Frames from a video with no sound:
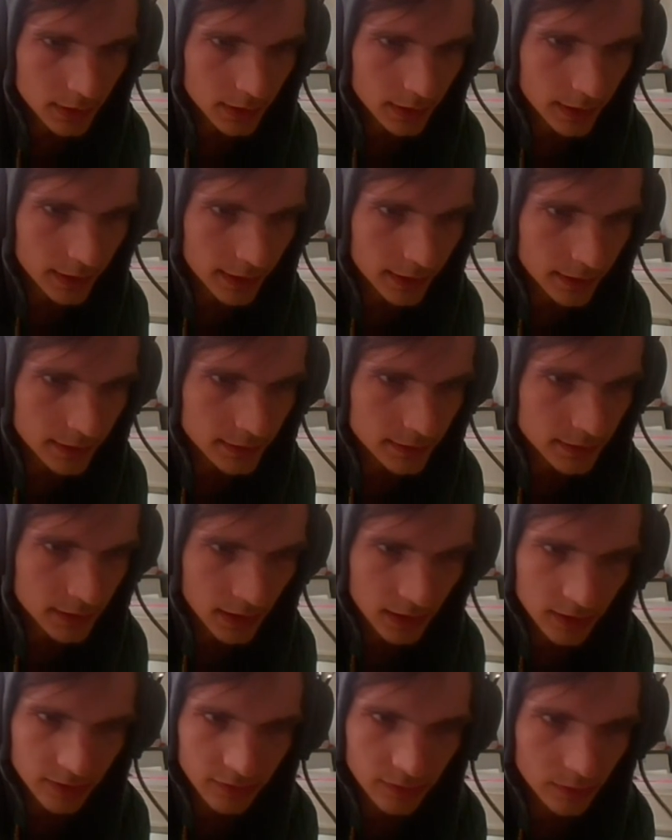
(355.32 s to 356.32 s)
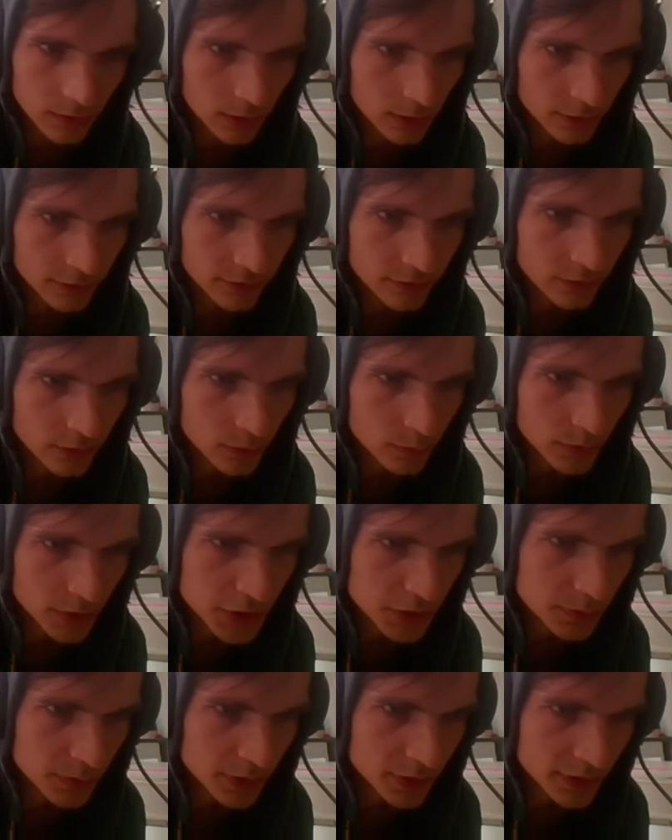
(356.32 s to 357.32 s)
yeah, I lost so
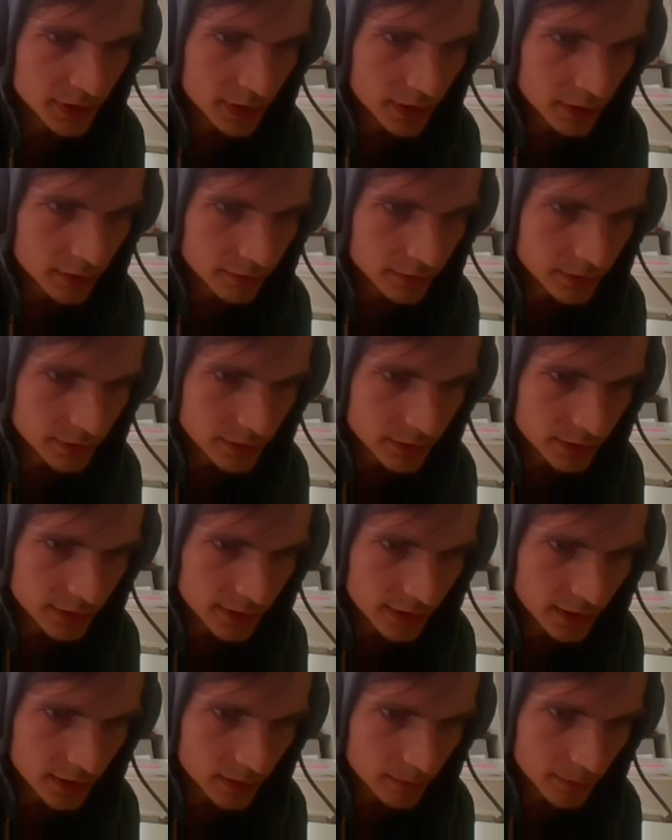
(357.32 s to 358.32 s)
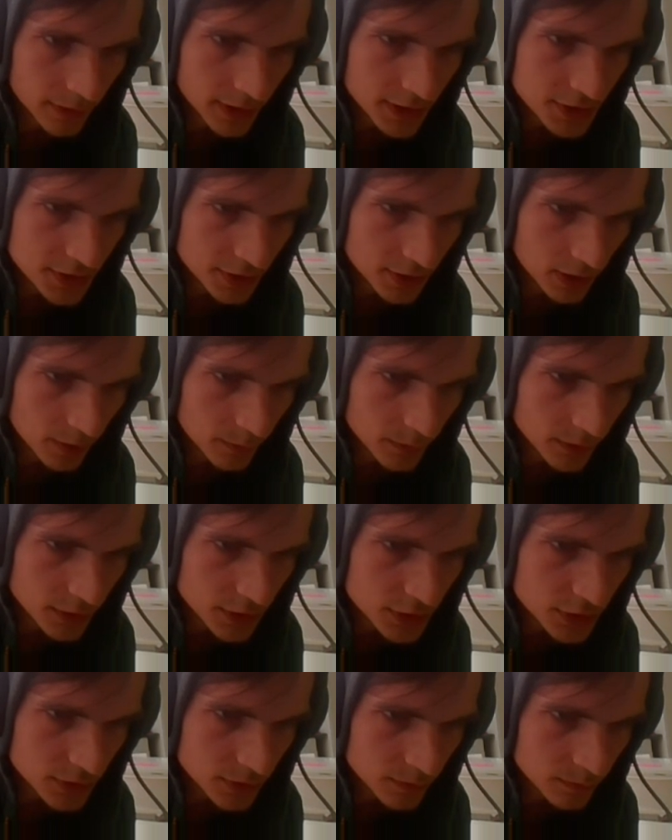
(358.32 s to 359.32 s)
much money out of here. You can't imagine how
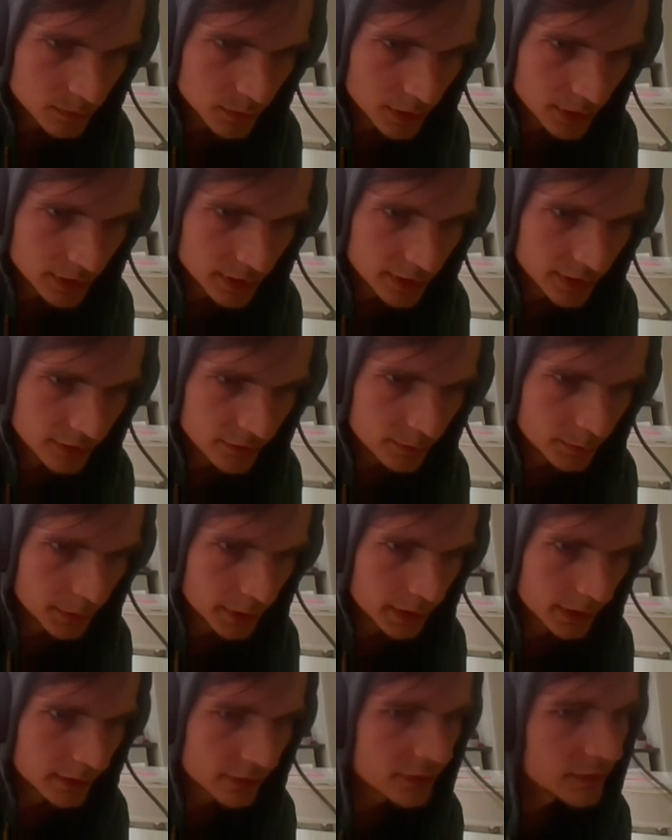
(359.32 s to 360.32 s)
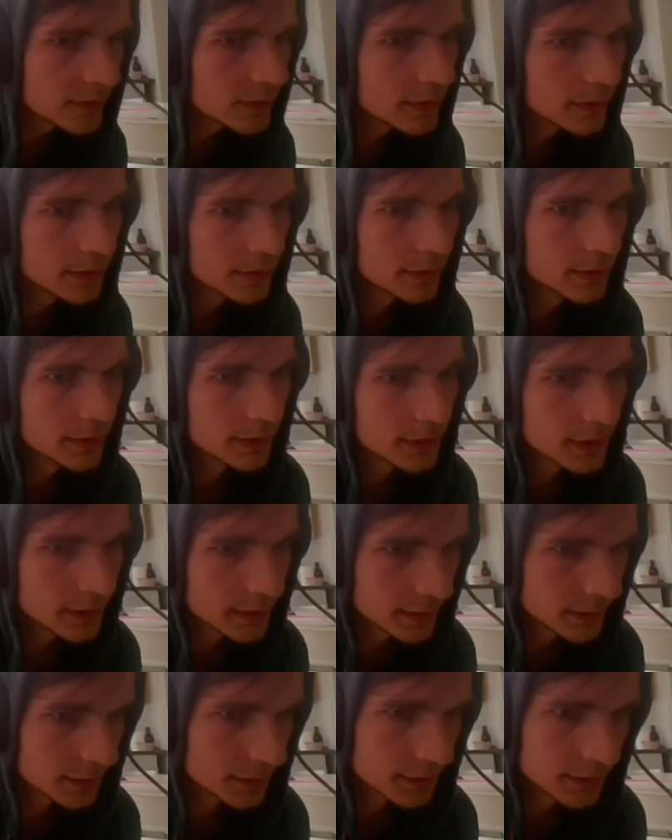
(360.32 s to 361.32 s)
much money this makes
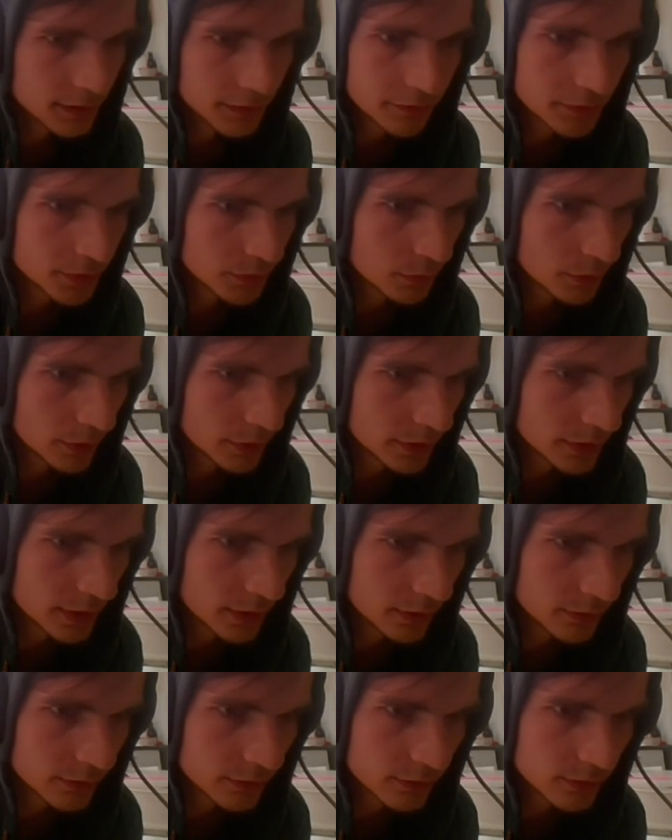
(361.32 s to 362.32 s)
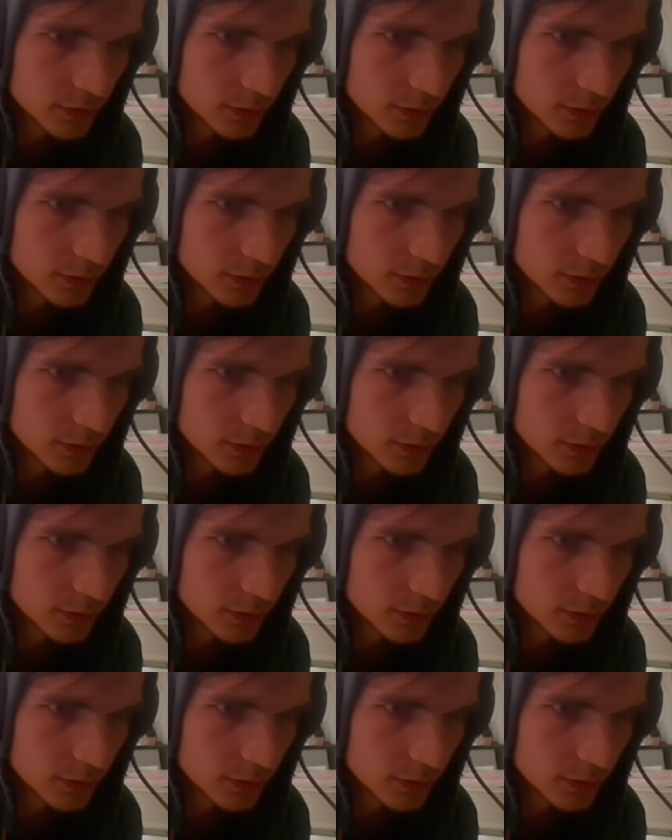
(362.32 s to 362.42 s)
if you run it out